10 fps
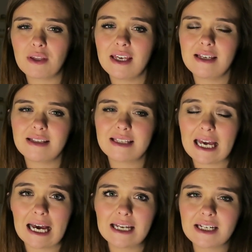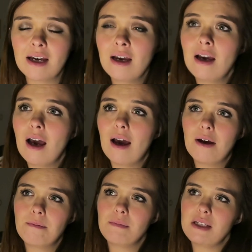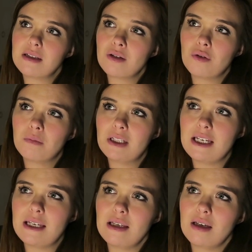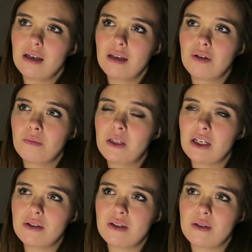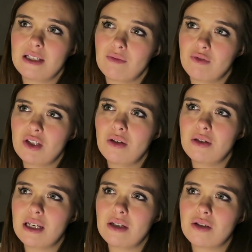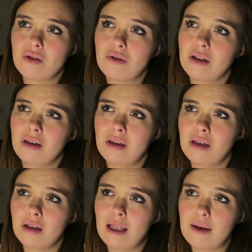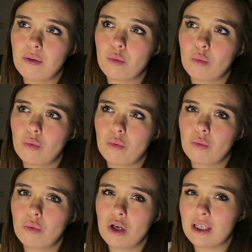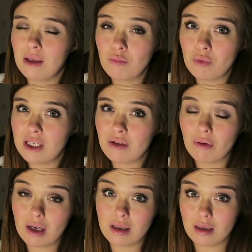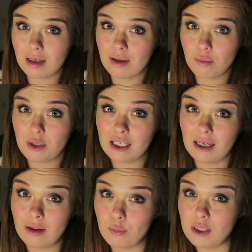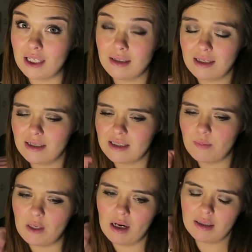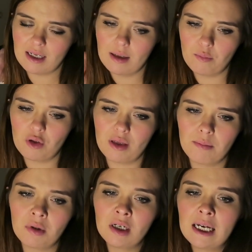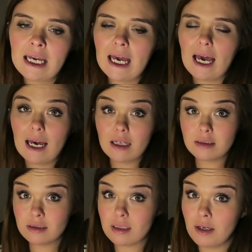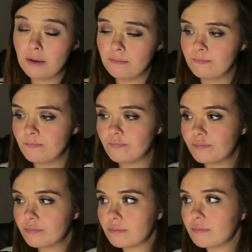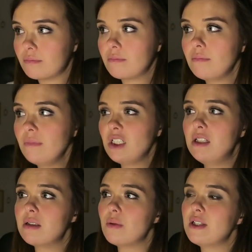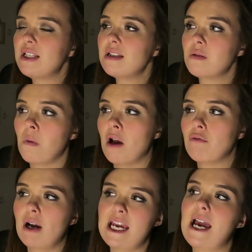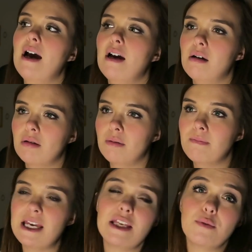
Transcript: with his dad. He normally goes to his dad for 2 days during the, like, working week rather than at the weekend. The weekend tends to be our time with him. And so I said to Mark, right, I'll make